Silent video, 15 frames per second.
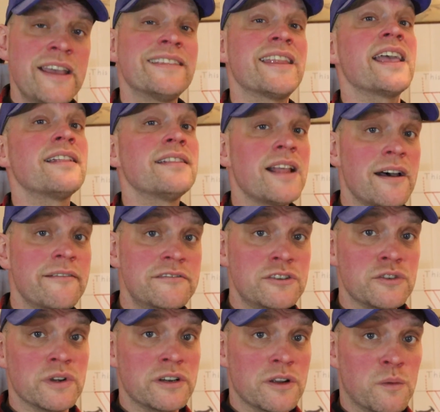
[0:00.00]
They love
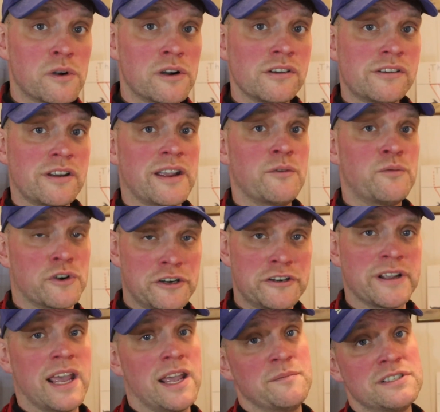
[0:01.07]
doing the
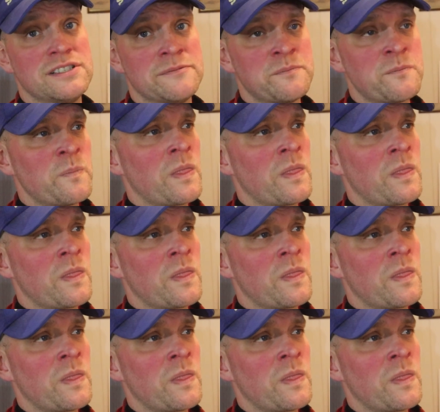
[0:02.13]
word games.